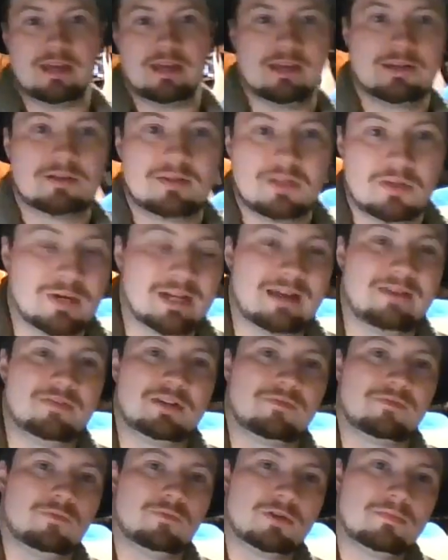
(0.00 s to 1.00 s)
and you might have a
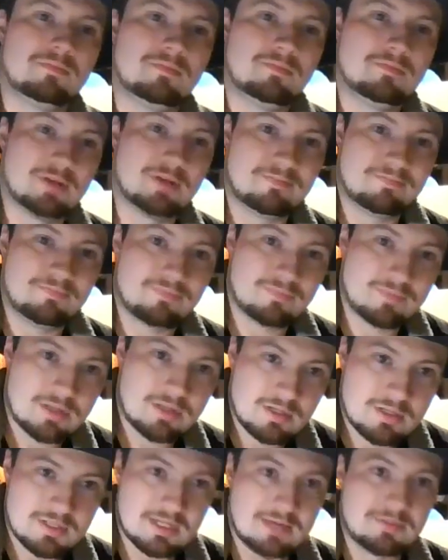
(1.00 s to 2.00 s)
different one, but
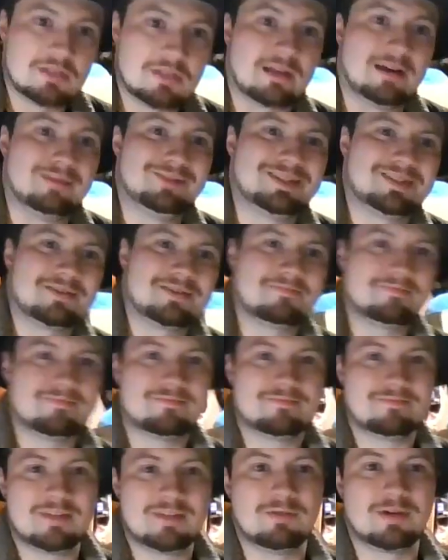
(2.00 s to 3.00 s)
tell me in the comments.
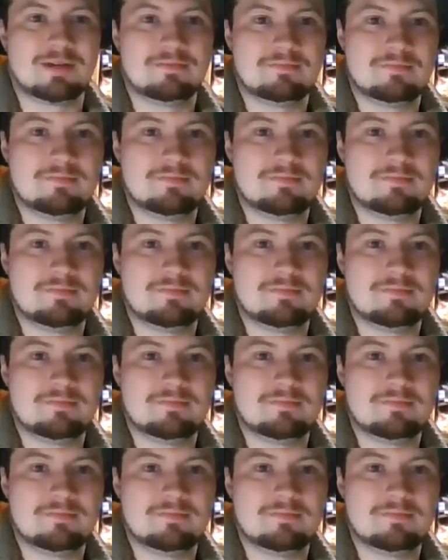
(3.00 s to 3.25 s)
Anyway.